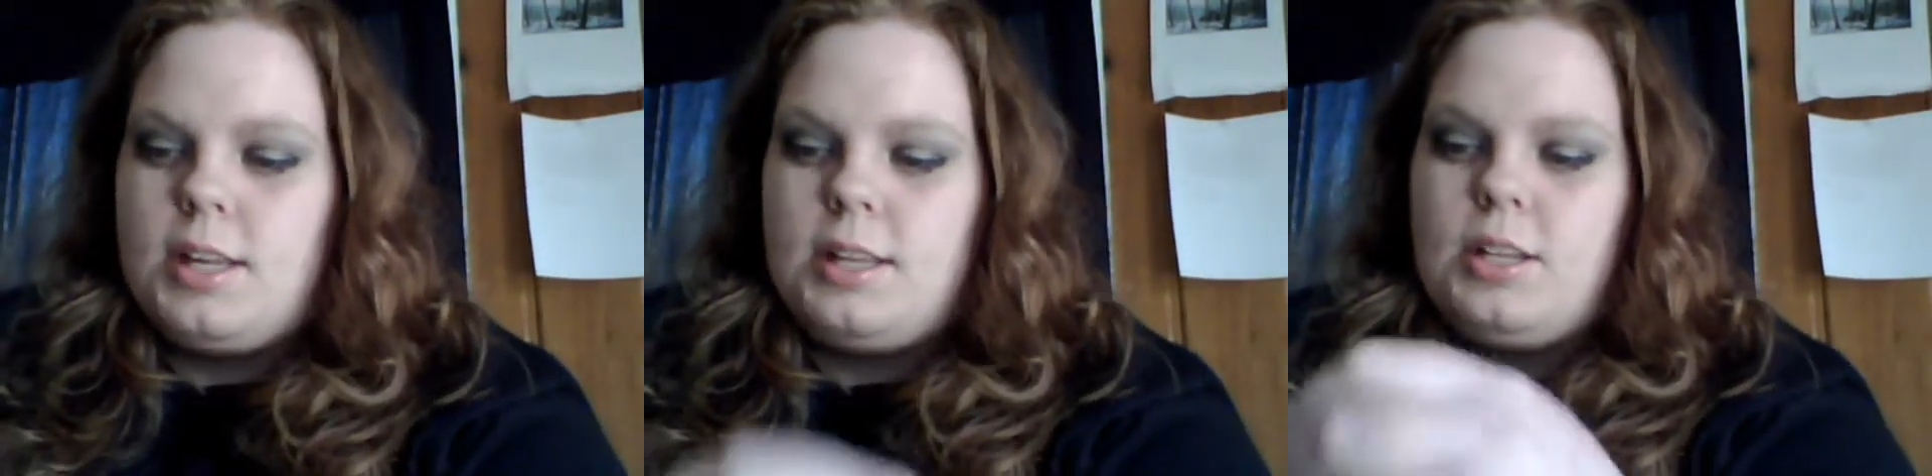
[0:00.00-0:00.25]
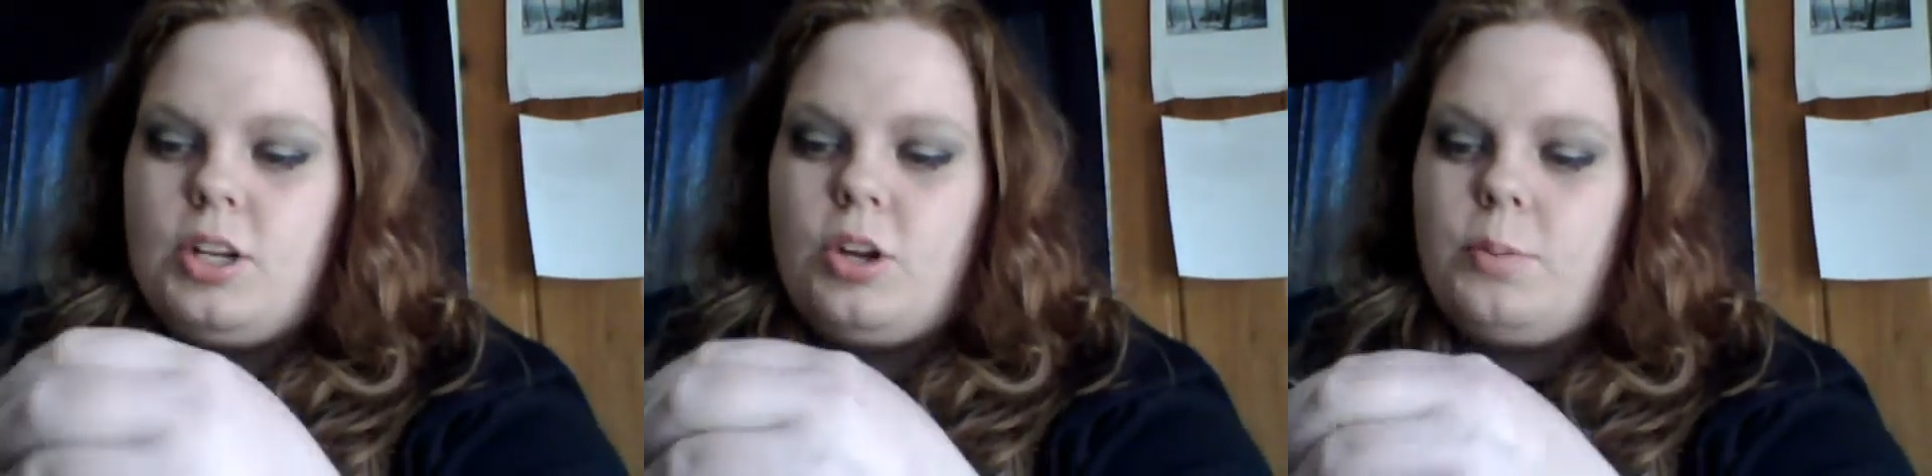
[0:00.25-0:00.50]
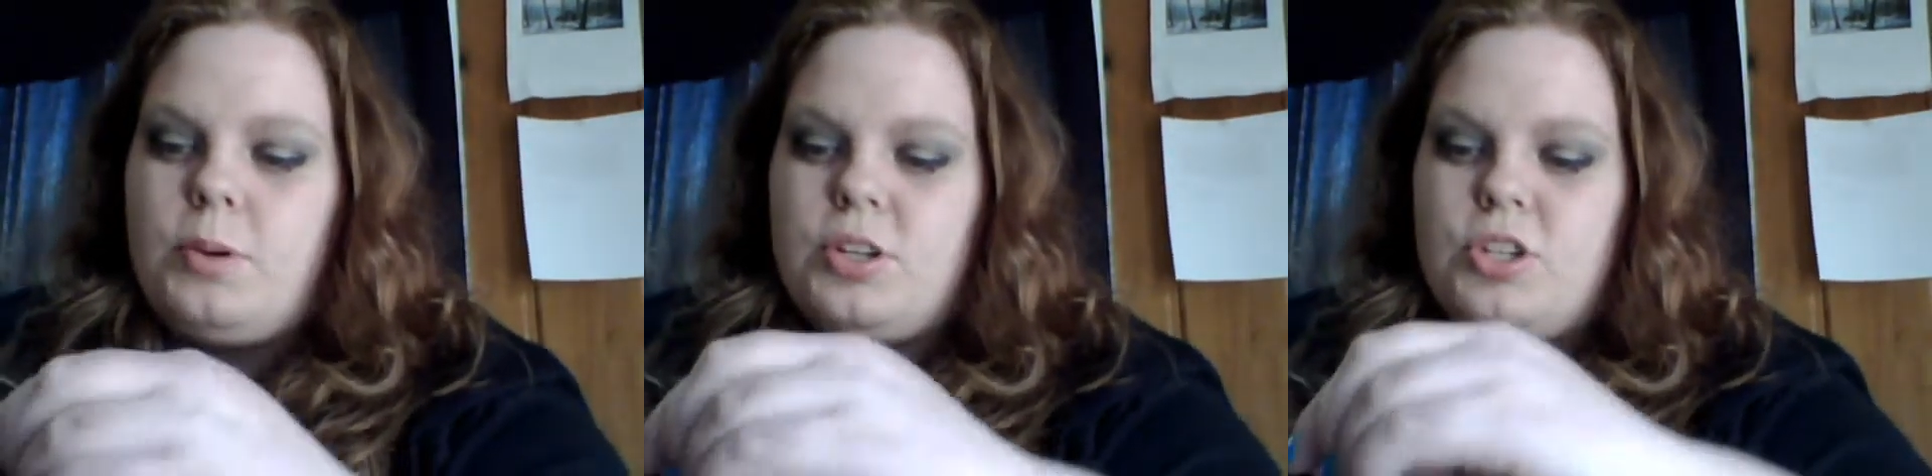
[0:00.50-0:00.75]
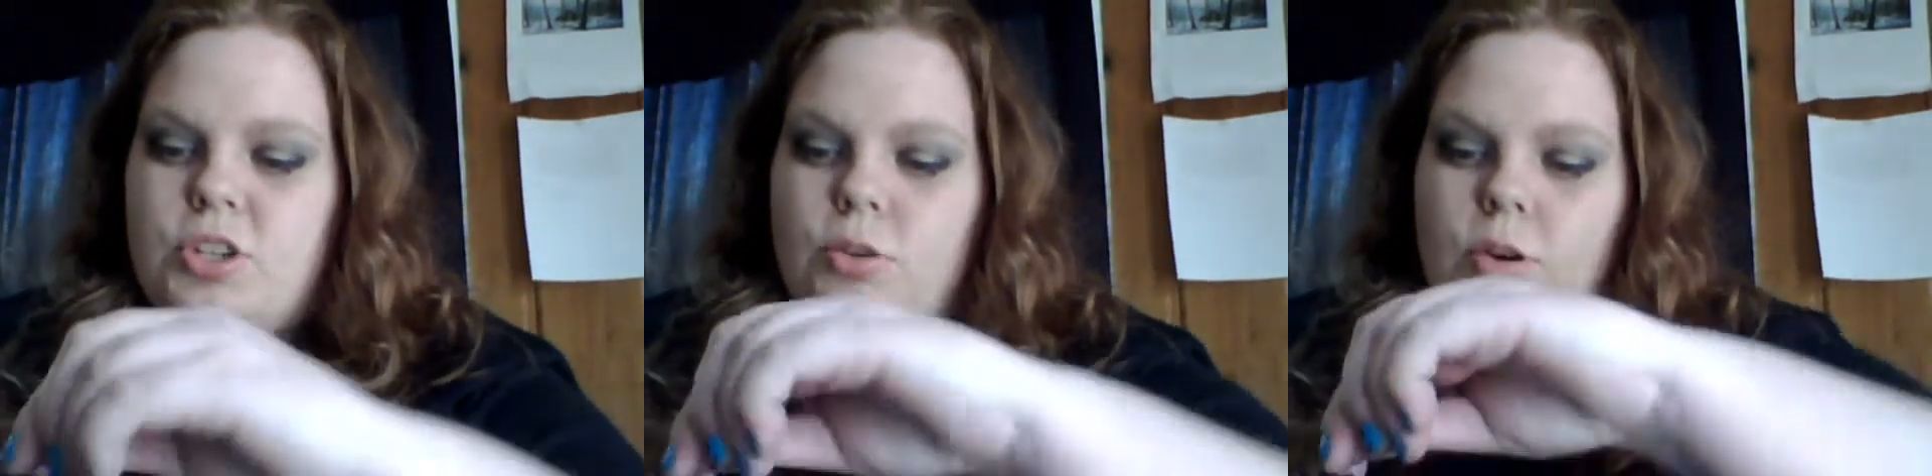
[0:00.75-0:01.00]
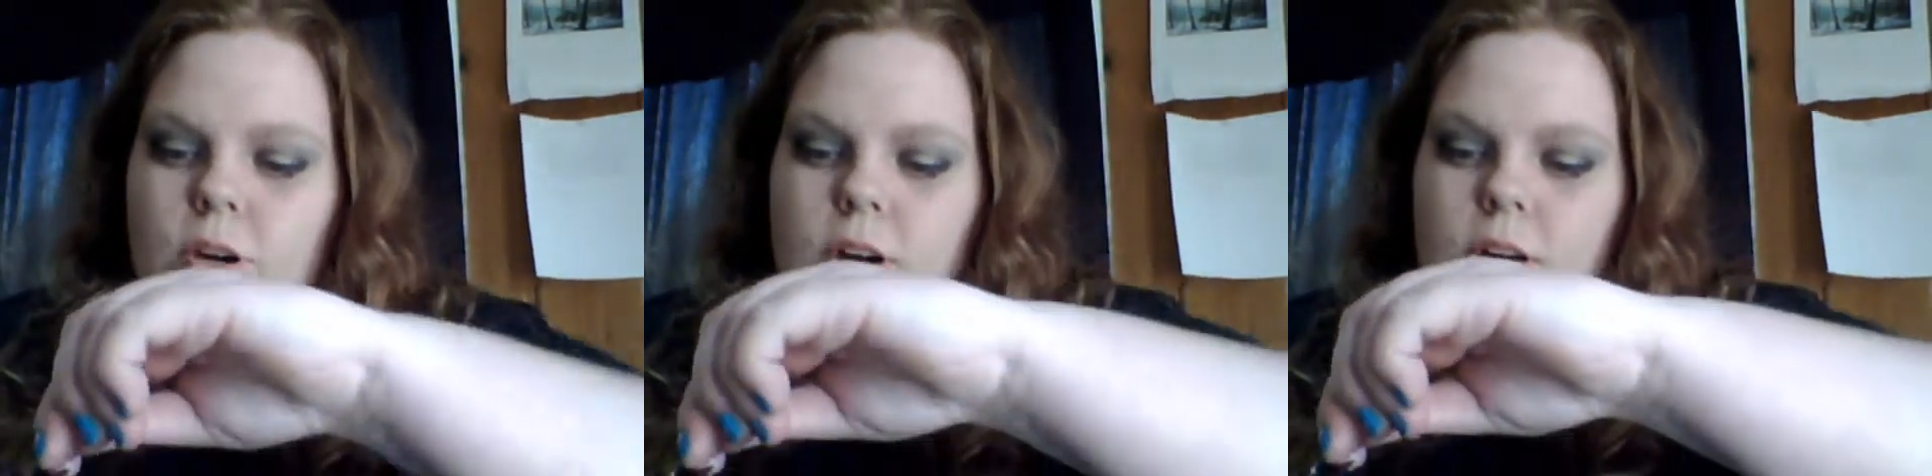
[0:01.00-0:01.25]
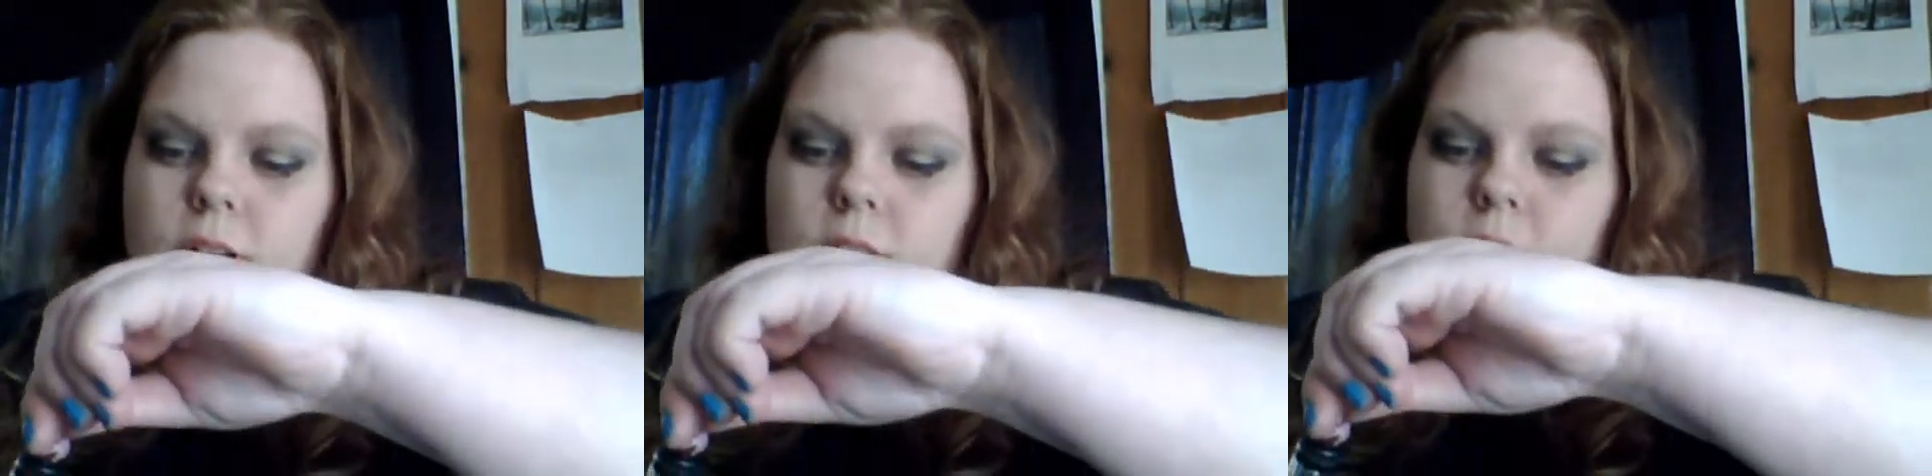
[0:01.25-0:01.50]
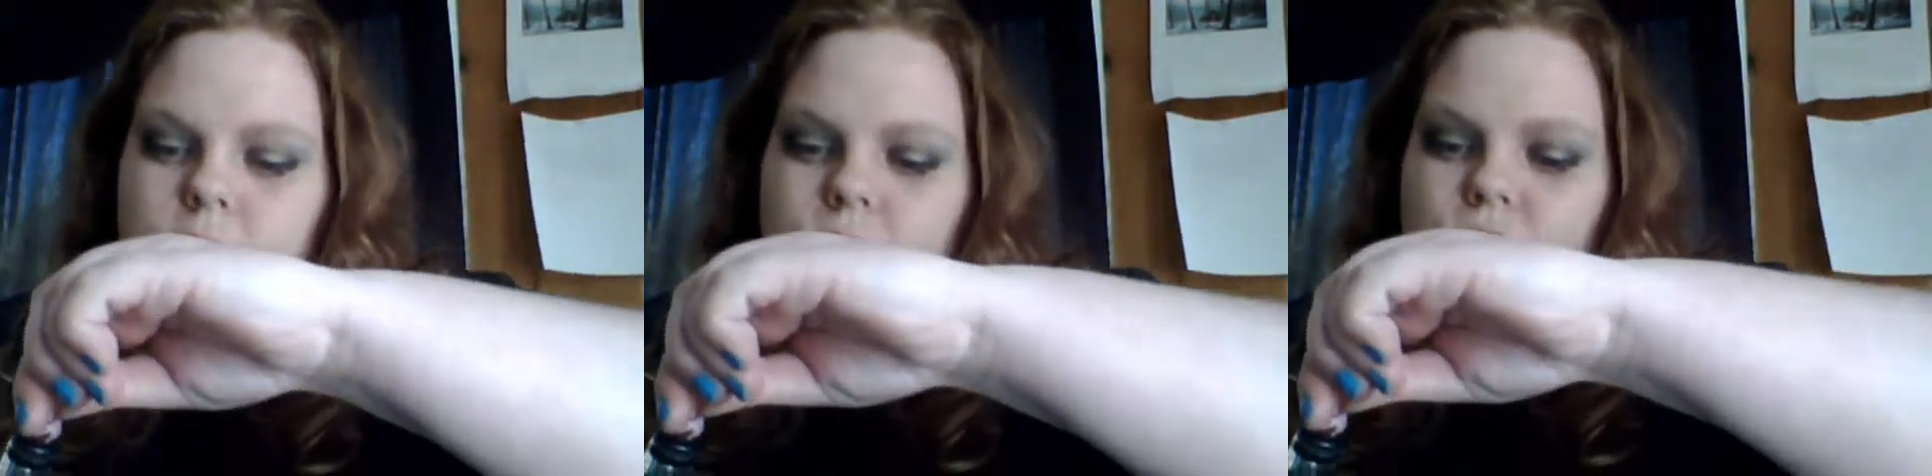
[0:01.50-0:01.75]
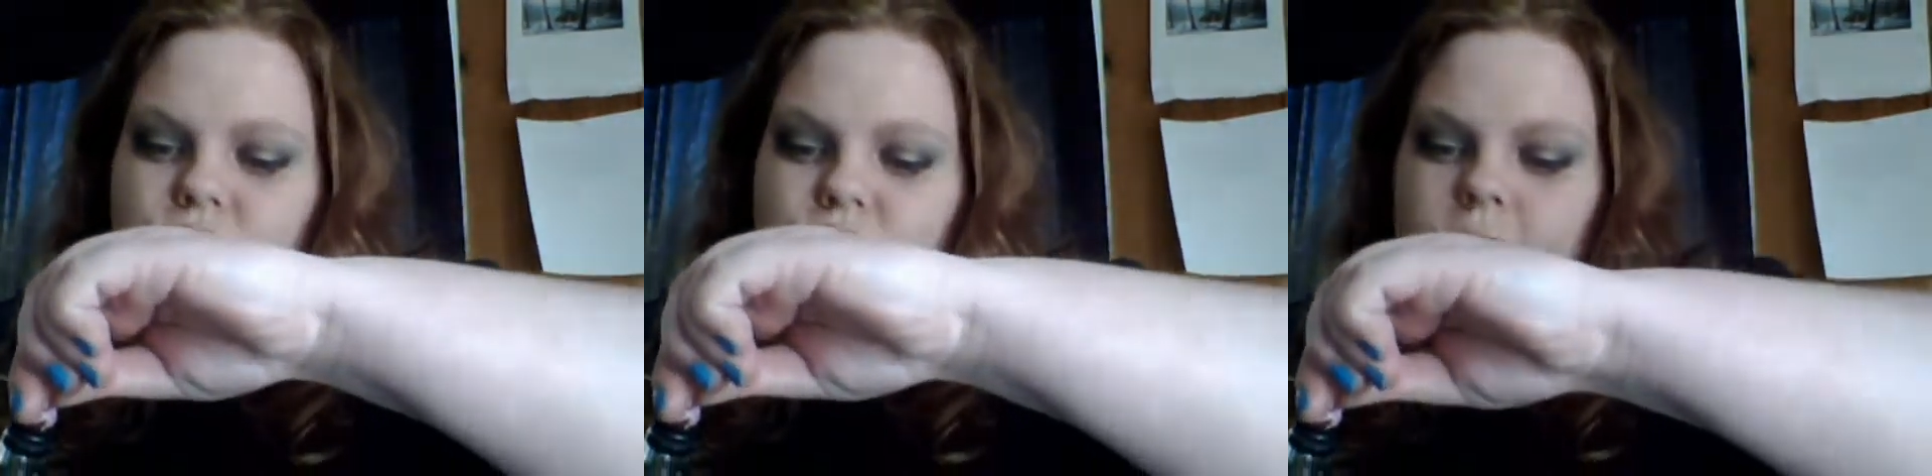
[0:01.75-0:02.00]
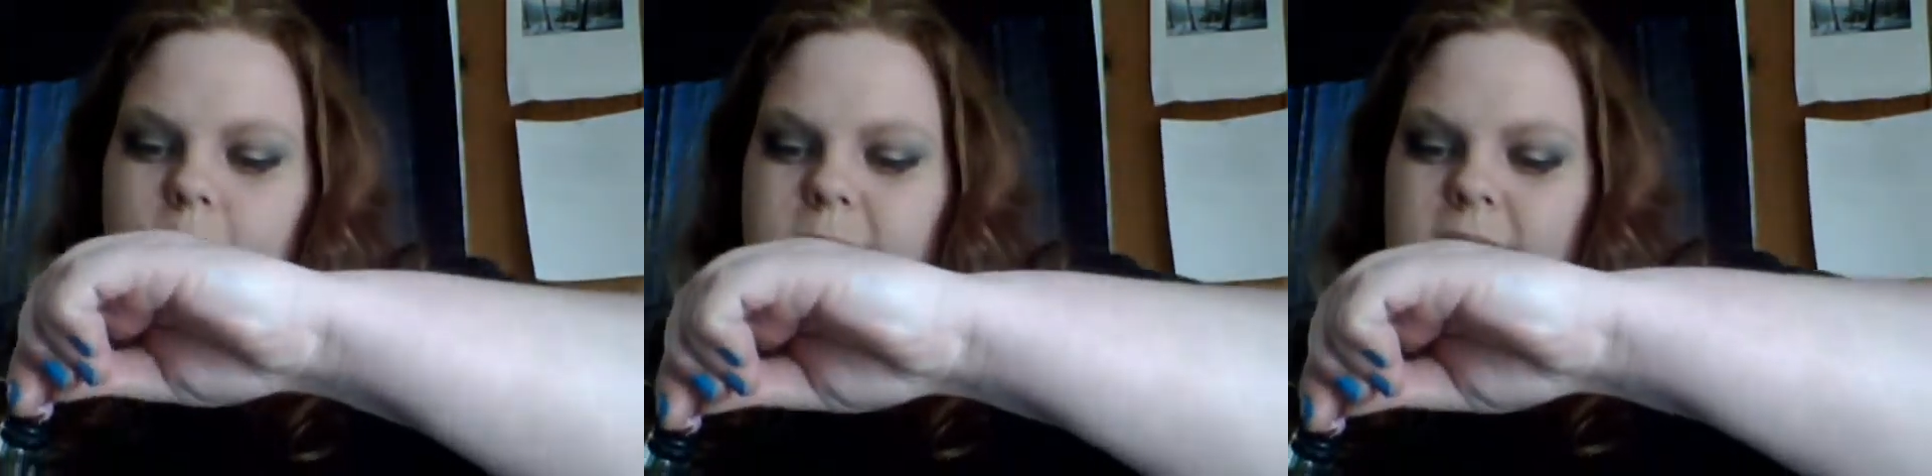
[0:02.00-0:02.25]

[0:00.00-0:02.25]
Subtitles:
And then you put your drip